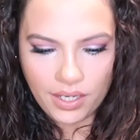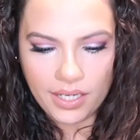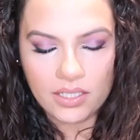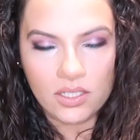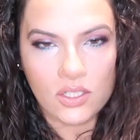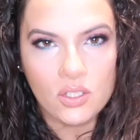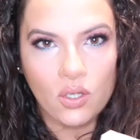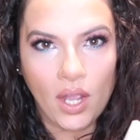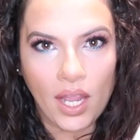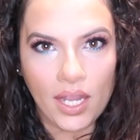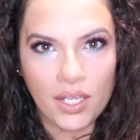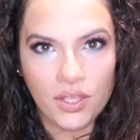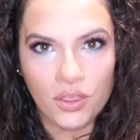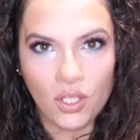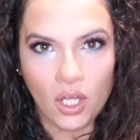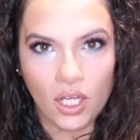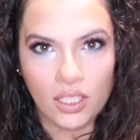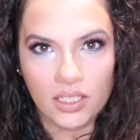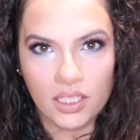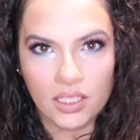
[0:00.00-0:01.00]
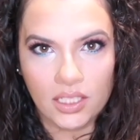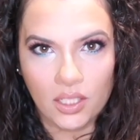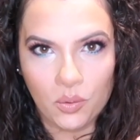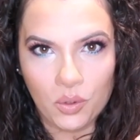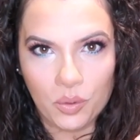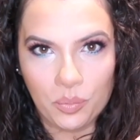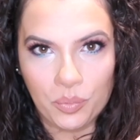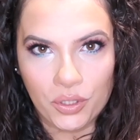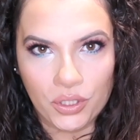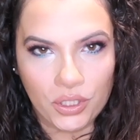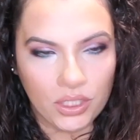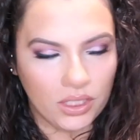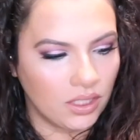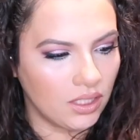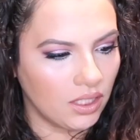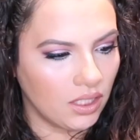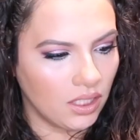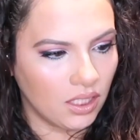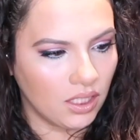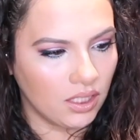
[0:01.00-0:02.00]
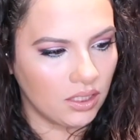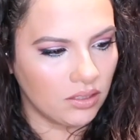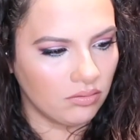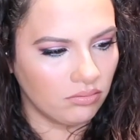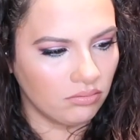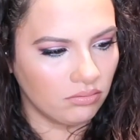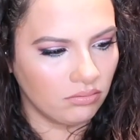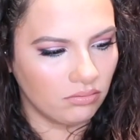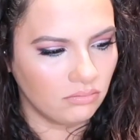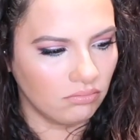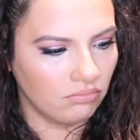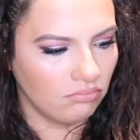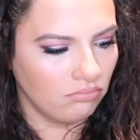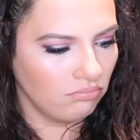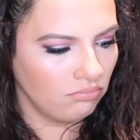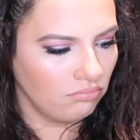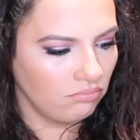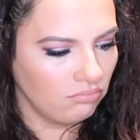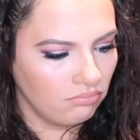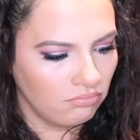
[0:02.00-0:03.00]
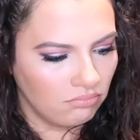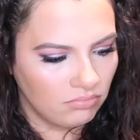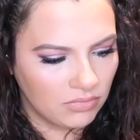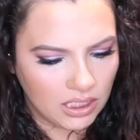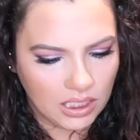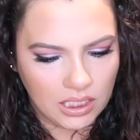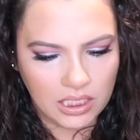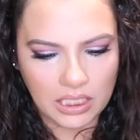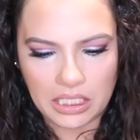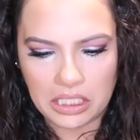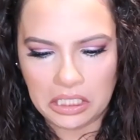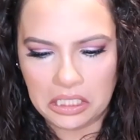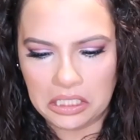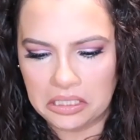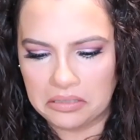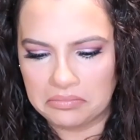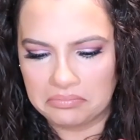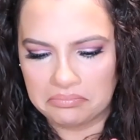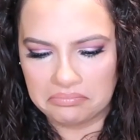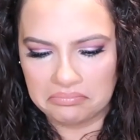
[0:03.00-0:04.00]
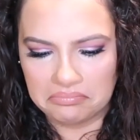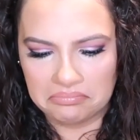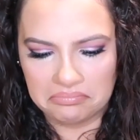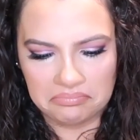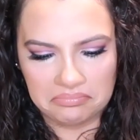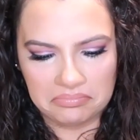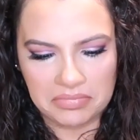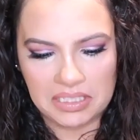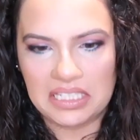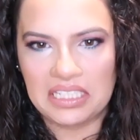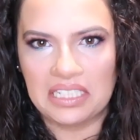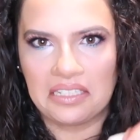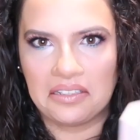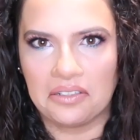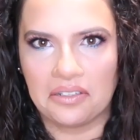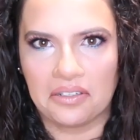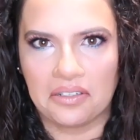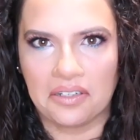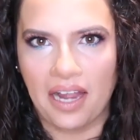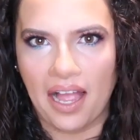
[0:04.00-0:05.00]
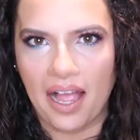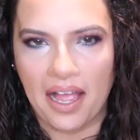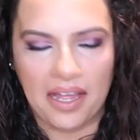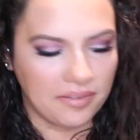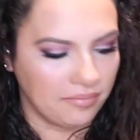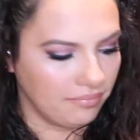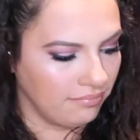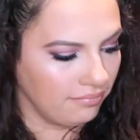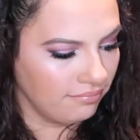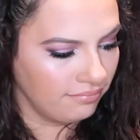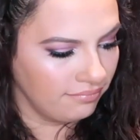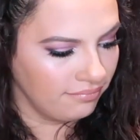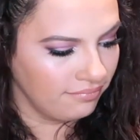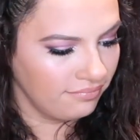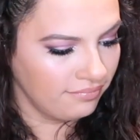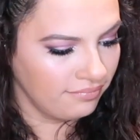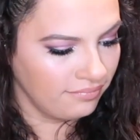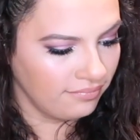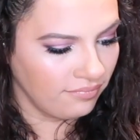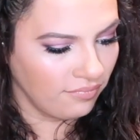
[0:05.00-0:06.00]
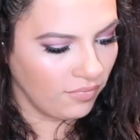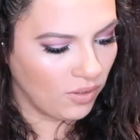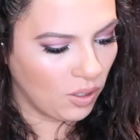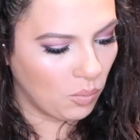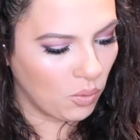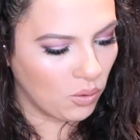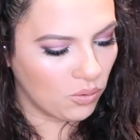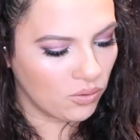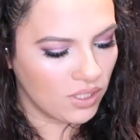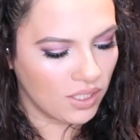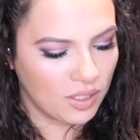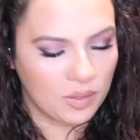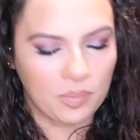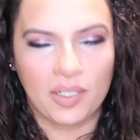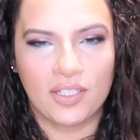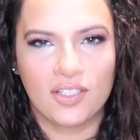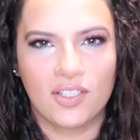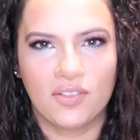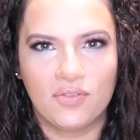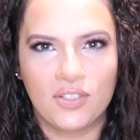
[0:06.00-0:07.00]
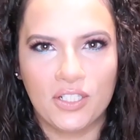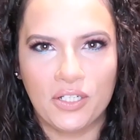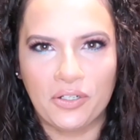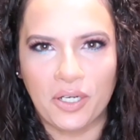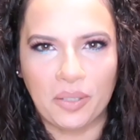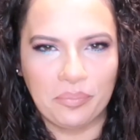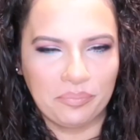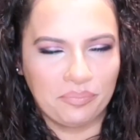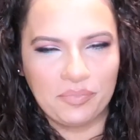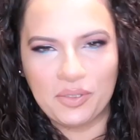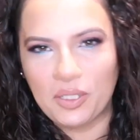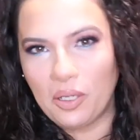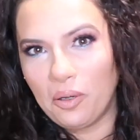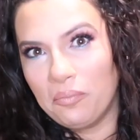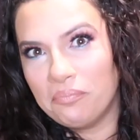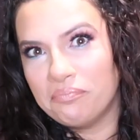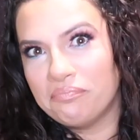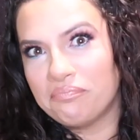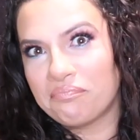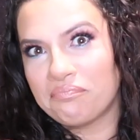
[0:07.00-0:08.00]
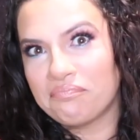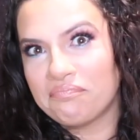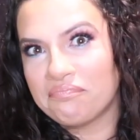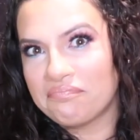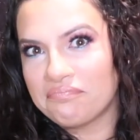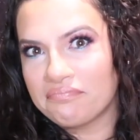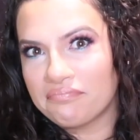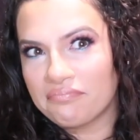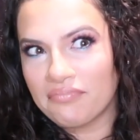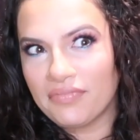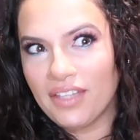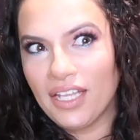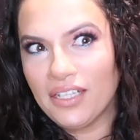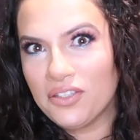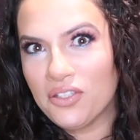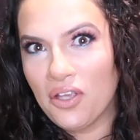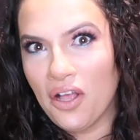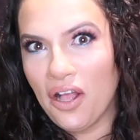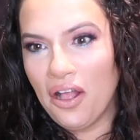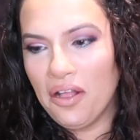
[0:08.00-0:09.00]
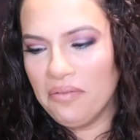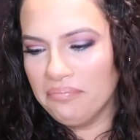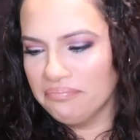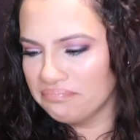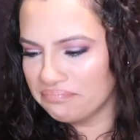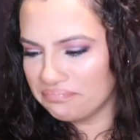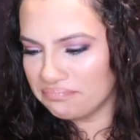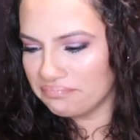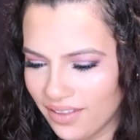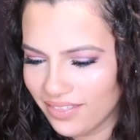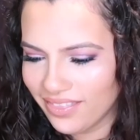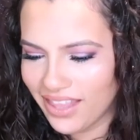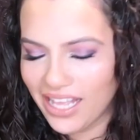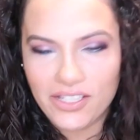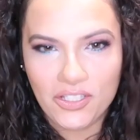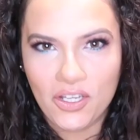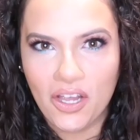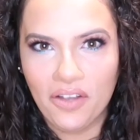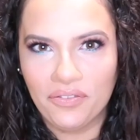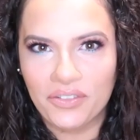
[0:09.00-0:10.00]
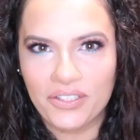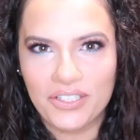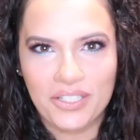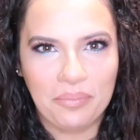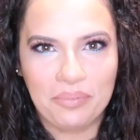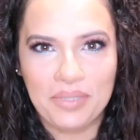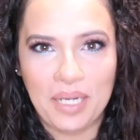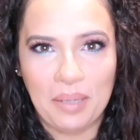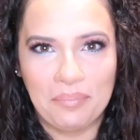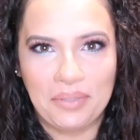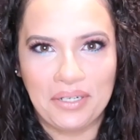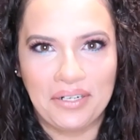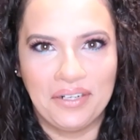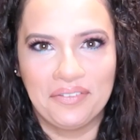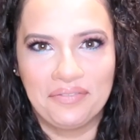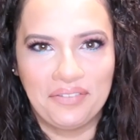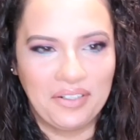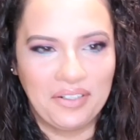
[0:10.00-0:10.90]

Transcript: okay so i thought that they would put the clear sealer on the most expensive serum so that's all that's all for September